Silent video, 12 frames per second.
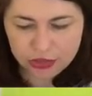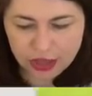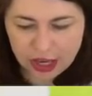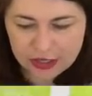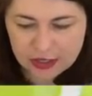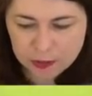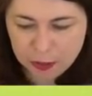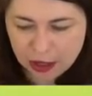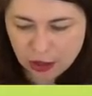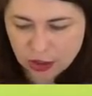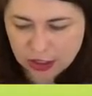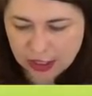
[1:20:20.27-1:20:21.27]
Oh, that's
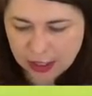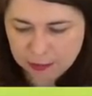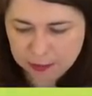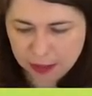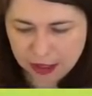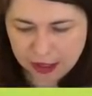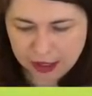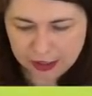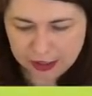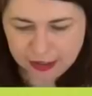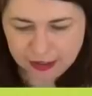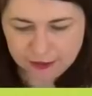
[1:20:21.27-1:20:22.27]
Parakeet
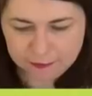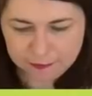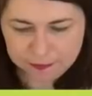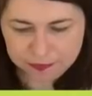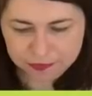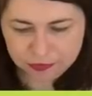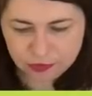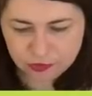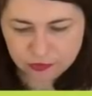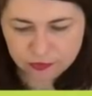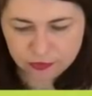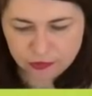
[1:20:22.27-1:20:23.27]
Party.
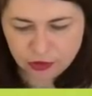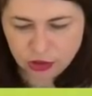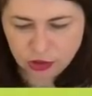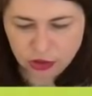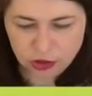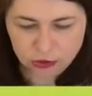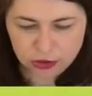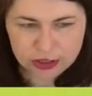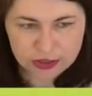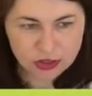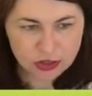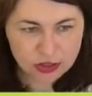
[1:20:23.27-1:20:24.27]
The I've got to learn all
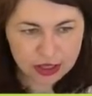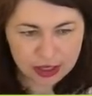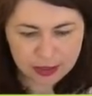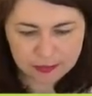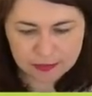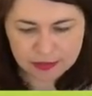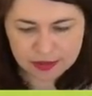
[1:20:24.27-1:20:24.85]
these new names.